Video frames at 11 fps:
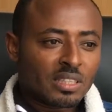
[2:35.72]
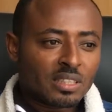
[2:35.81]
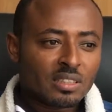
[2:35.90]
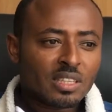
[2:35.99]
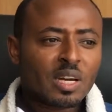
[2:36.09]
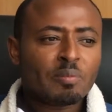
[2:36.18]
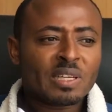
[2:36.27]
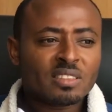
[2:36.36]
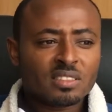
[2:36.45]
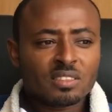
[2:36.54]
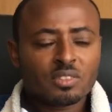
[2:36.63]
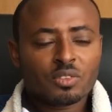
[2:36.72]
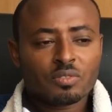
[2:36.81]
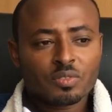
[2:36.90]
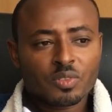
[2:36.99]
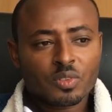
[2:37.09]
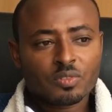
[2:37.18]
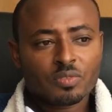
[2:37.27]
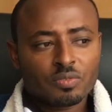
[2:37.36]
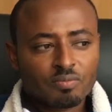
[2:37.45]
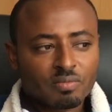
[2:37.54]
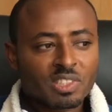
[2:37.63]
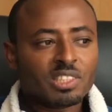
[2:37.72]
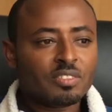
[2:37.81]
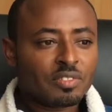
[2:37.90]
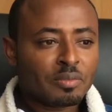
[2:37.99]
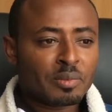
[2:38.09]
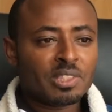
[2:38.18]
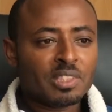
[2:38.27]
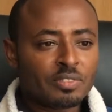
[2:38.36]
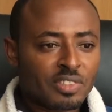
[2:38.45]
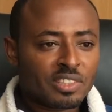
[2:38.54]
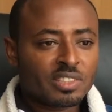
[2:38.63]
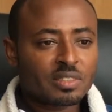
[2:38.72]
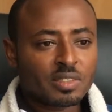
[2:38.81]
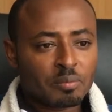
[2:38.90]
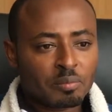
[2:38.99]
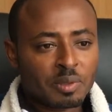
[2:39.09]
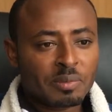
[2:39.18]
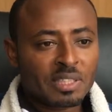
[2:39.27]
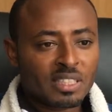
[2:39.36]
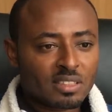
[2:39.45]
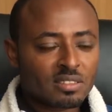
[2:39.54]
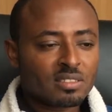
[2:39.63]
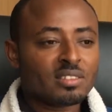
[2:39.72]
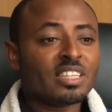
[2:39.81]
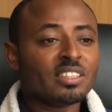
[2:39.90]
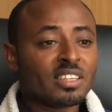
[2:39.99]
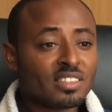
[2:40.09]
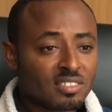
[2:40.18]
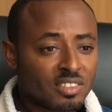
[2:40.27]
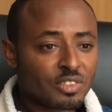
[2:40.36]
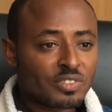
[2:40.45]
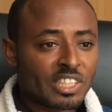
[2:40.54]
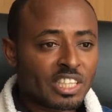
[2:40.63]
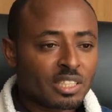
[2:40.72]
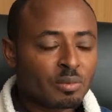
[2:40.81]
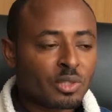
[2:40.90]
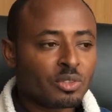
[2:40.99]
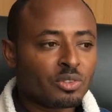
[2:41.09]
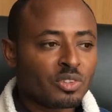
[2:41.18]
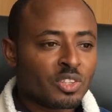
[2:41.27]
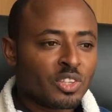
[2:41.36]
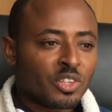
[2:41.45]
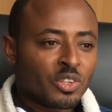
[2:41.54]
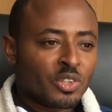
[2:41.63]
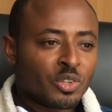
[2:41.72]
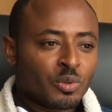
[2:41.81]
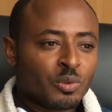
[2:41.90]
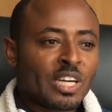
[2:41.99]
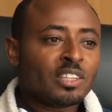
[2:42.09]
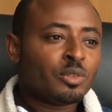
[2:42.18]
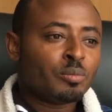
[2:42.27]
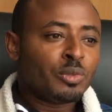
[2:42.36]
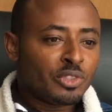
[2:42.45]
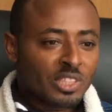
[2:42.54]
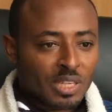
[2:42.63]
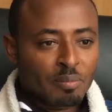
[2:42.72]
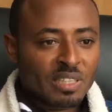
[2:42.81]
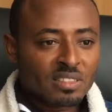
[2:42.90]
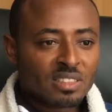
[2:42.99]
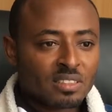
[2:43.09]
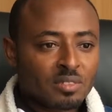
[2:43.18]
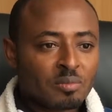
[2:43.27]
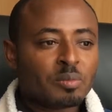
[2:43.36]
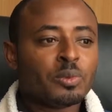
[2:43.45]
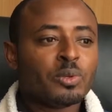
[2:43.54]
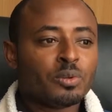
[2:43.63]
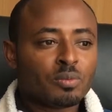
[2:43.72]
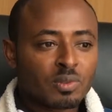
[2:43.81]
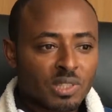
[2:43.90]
the capacities of different implementers, starting at the city of Kigali, because we had to build capacities, people,